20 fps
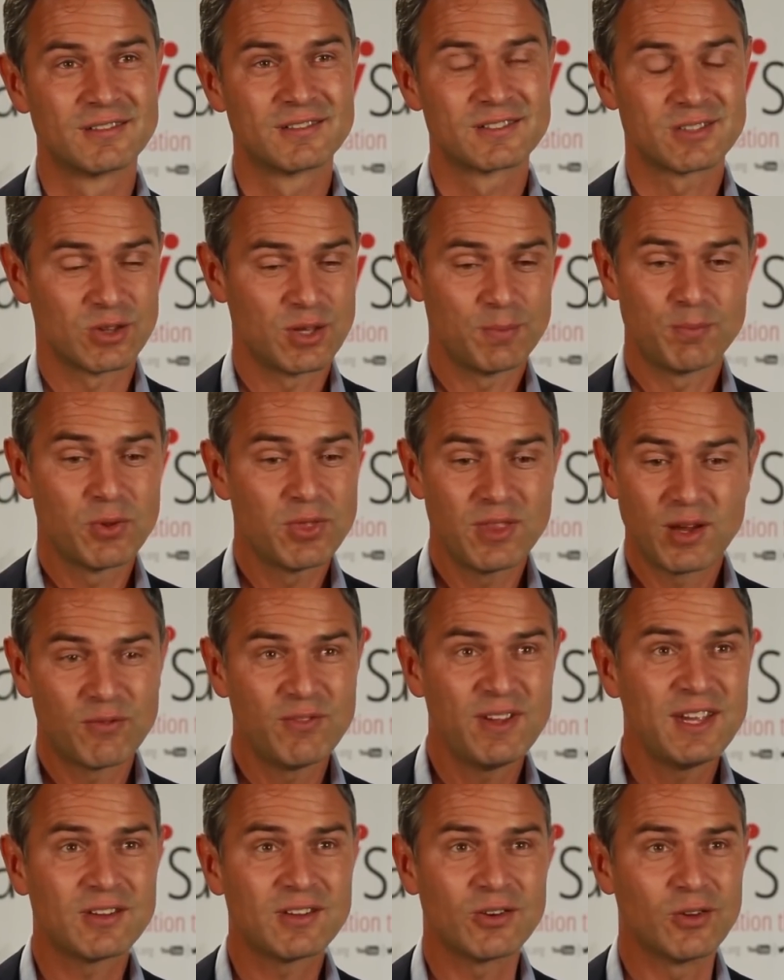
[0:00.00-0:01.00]
So they put their
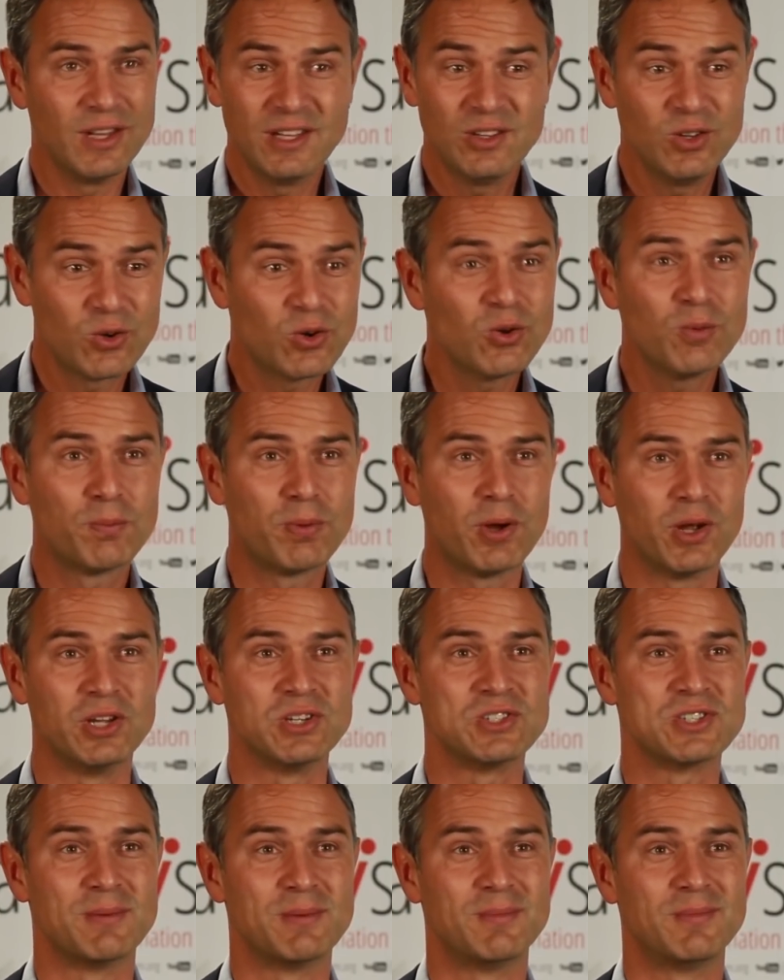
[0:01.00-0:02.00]
veto, and you couldn't
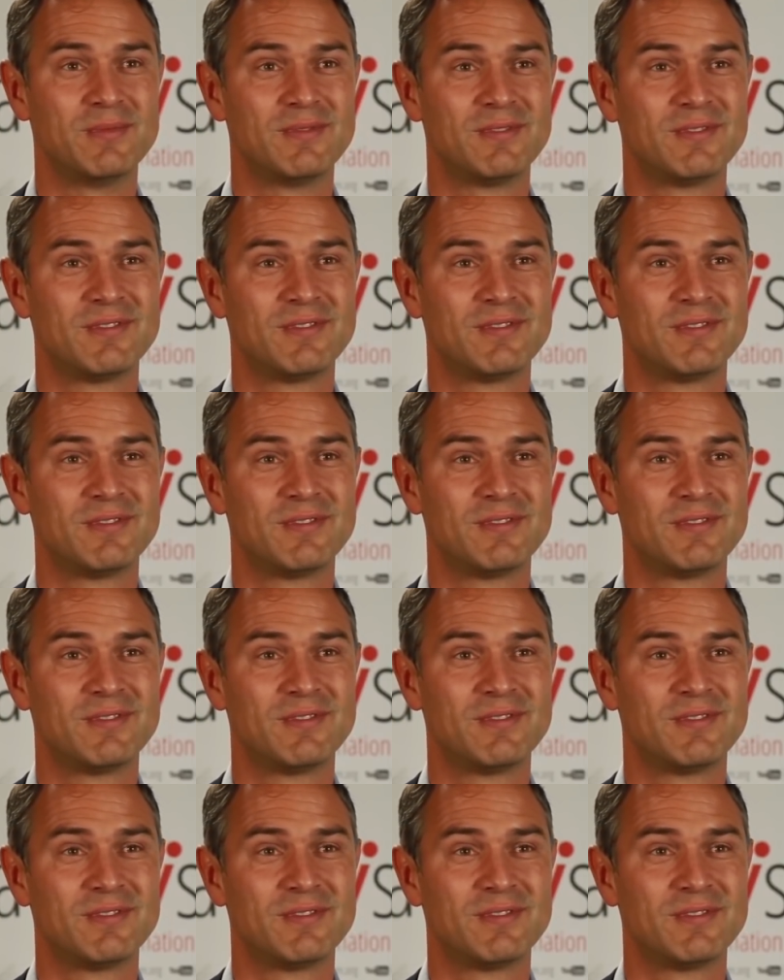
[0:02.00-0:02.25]
punish them.